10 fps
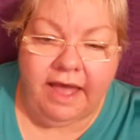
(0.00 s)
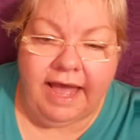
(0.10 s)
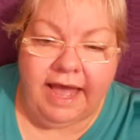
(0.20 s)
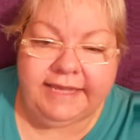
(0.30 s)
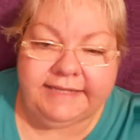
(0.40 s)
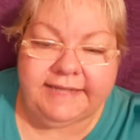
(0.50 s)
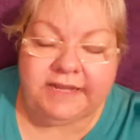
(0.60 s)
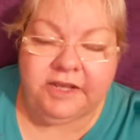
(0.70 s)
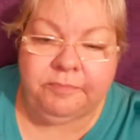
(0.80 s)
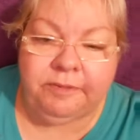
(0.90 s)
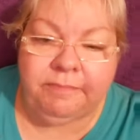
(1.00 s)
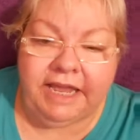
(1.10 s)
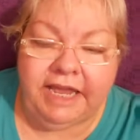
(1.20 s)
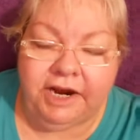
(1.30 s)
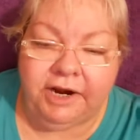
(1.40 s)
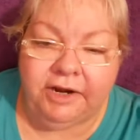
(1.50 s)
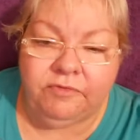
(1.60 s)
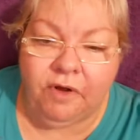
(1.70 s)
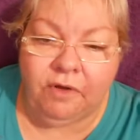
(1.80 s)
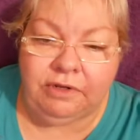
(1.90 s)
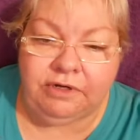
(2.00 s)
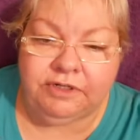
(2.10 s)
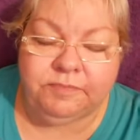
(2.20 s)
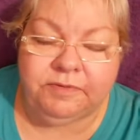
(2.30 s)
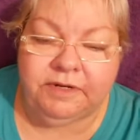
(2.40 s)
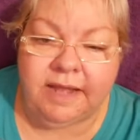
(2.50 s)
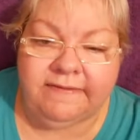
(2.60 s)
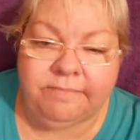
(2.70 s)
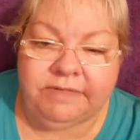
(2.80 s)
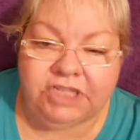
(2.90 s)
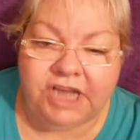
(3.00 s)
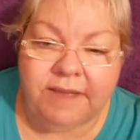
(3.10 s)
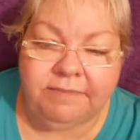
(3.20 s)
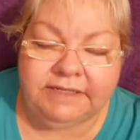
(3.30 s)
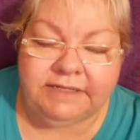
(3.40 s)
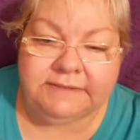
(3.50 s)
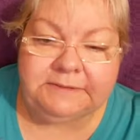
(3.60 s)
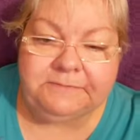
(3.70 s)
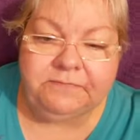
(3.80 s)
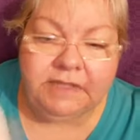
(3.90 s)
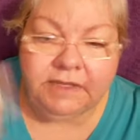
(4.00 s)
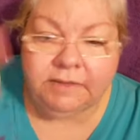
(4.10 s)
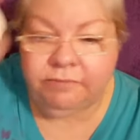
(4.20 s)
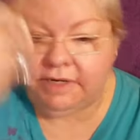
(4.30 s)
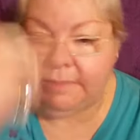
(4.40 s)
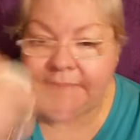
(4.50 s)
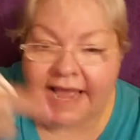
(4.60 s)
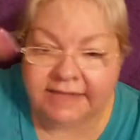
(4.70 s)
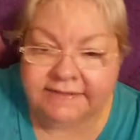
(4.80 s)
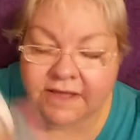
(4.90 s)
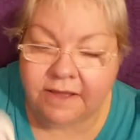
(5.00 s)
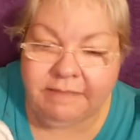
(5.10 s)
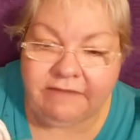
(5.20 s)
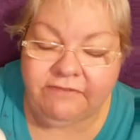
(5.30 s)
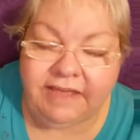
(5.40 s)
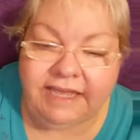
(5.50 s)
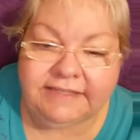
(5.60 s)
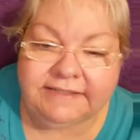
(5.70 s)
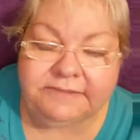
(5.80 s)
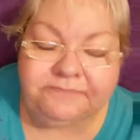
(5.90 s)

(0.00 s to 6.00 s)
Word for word: I guess I could put my hair in rollers, put on some pajamas, put a mask on my face,